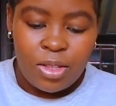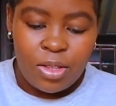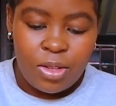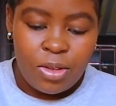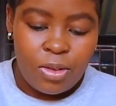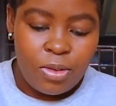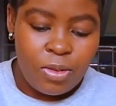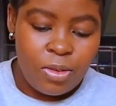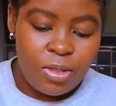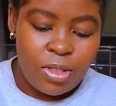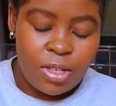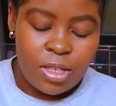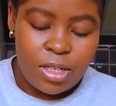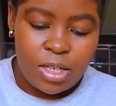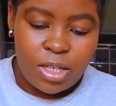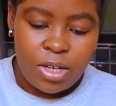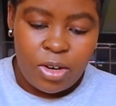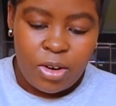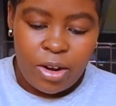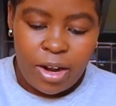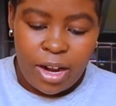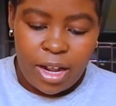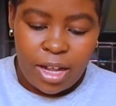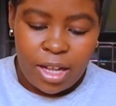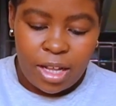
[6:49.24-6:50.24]
Oh, this
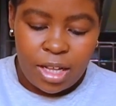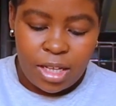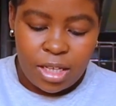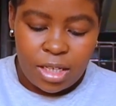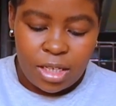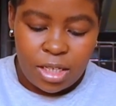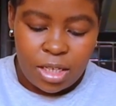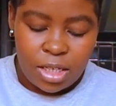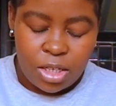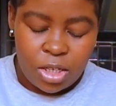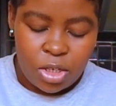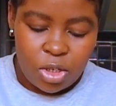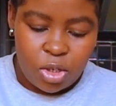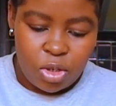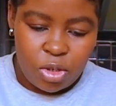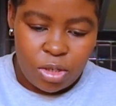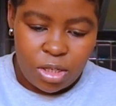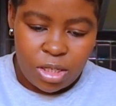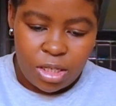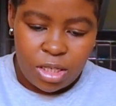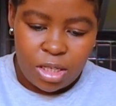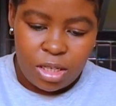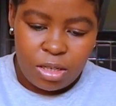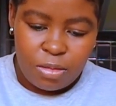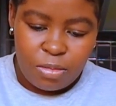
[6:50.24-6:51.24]
crack is
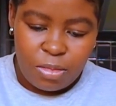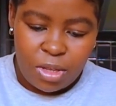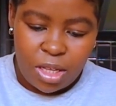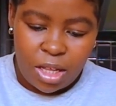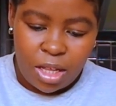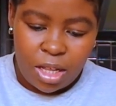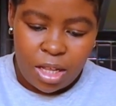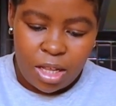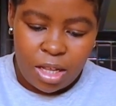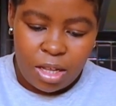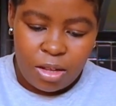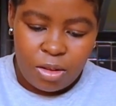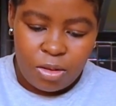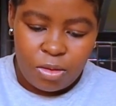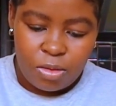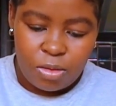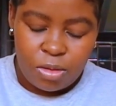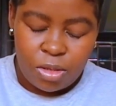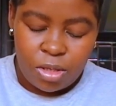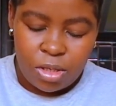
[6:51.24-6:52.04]
stressing me out.